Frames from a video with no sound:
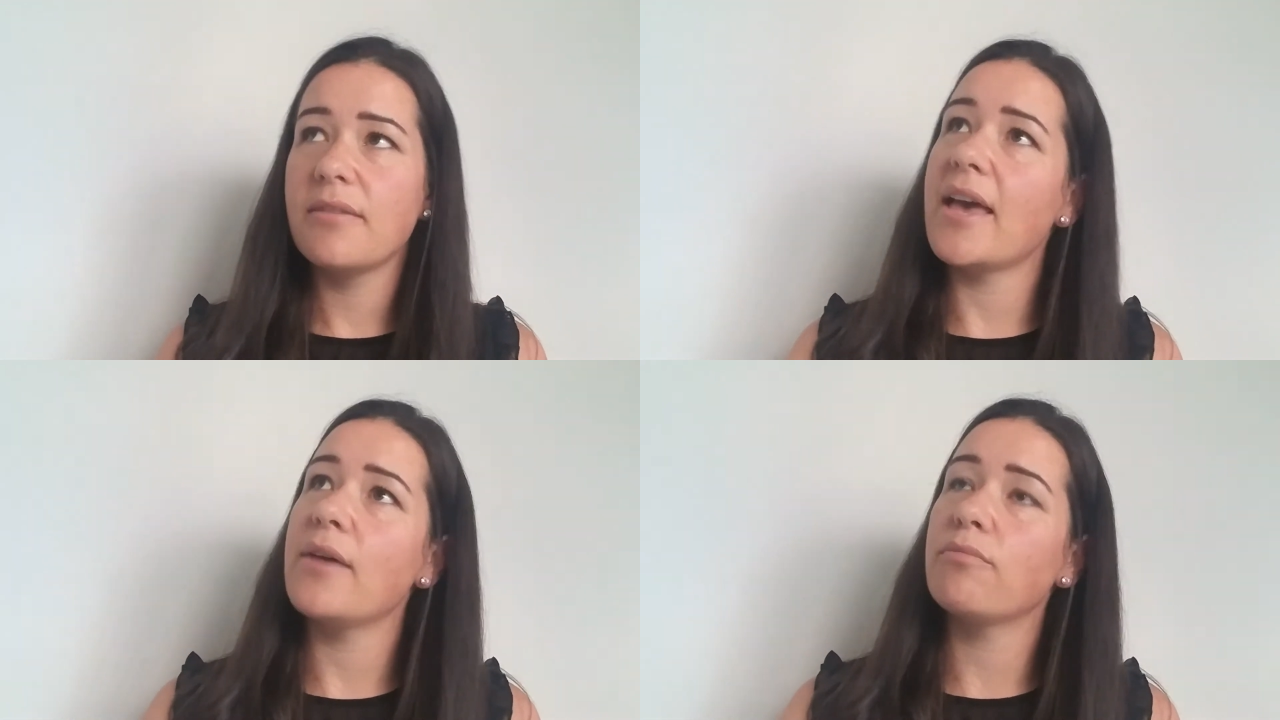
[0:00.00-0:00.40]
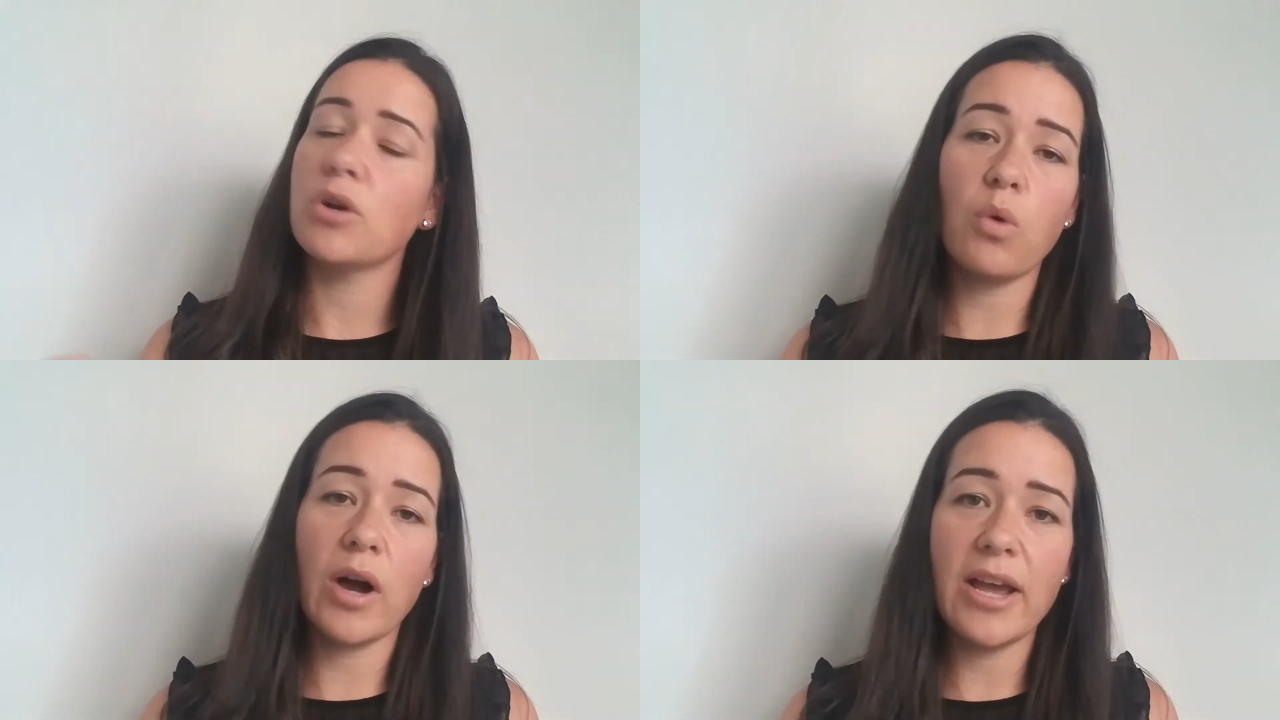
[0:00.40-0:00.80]
that
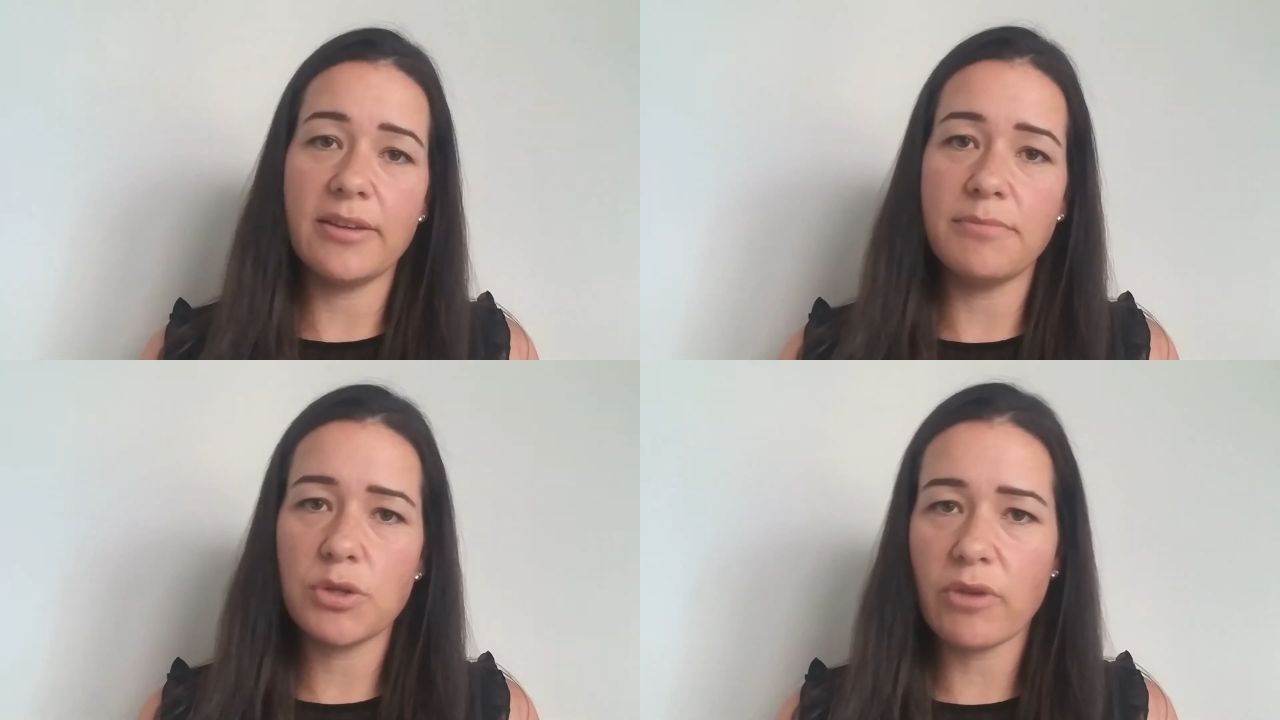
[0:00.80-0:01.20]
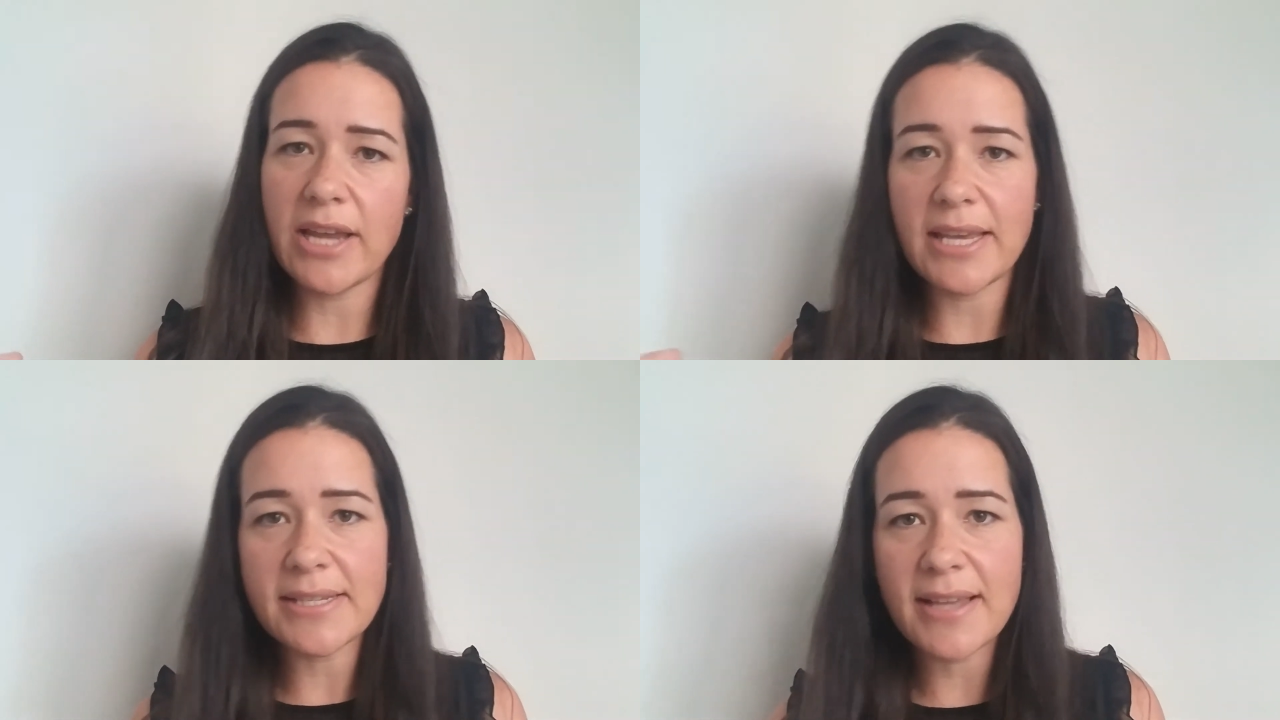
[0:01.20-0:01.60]
require them to
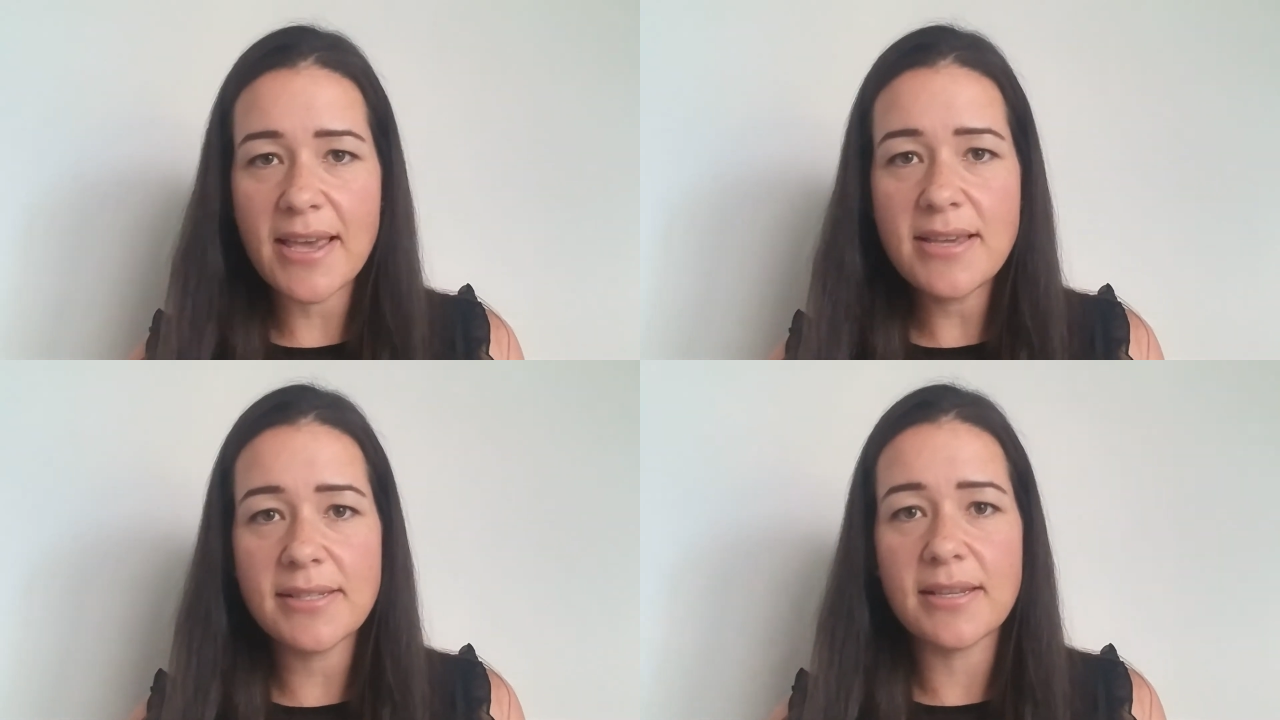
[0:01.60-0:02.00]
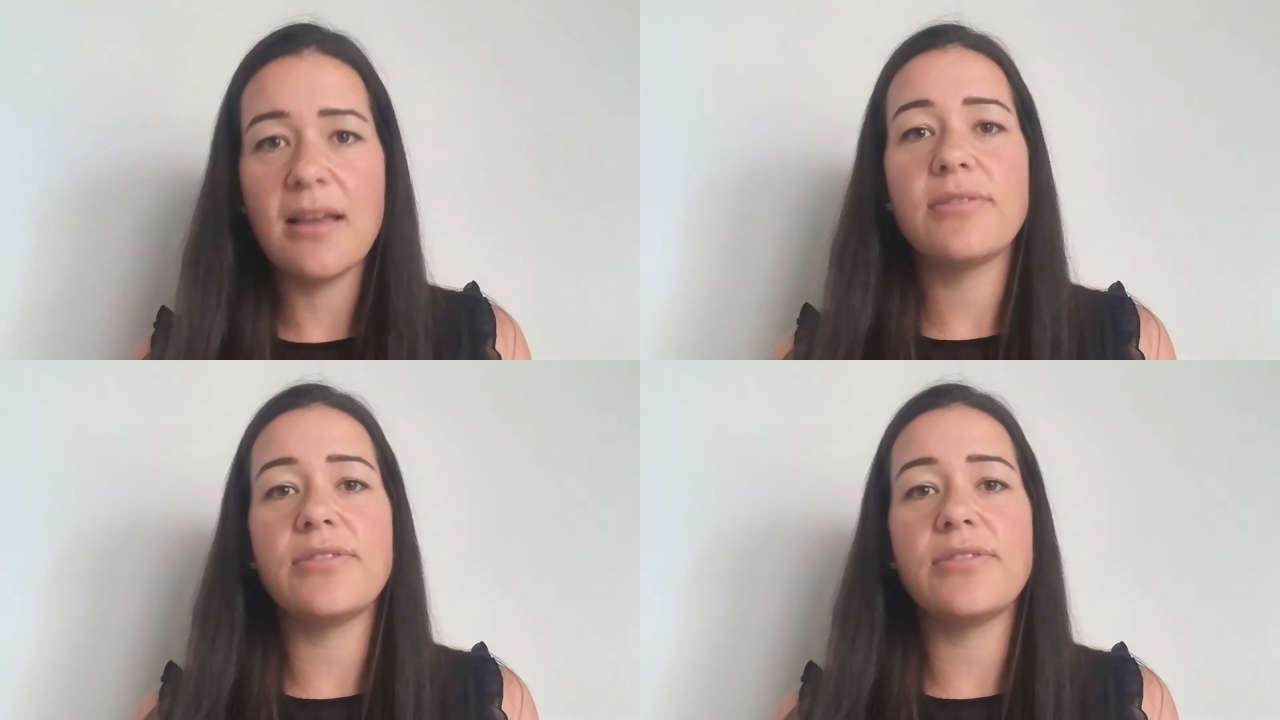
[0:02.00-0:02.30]
write essays,